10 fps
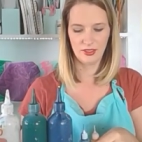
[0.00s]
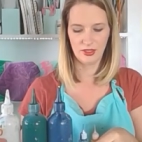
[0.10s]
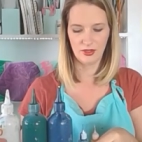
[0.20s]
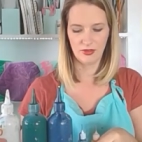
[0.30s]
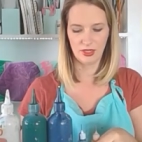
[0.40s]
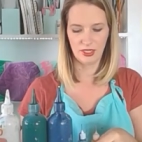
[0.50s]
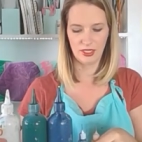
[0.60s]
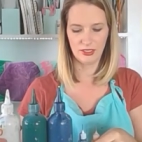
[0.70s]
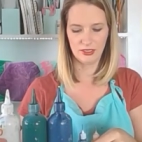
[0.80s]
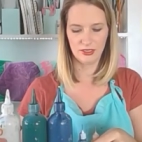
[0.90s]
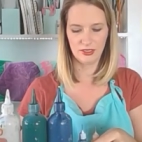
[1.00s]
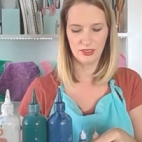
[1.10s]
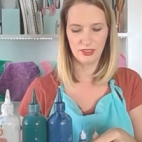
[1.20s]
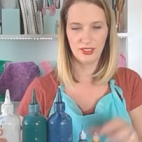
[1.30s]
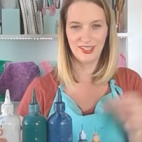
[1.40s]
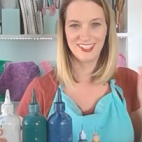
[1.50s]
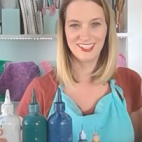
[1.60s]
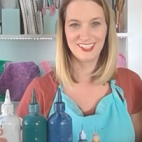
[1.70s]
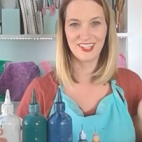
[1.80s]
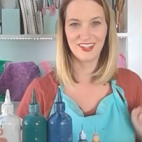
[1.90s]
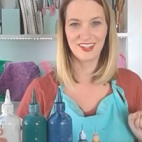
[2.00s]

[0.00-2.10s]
All right, see our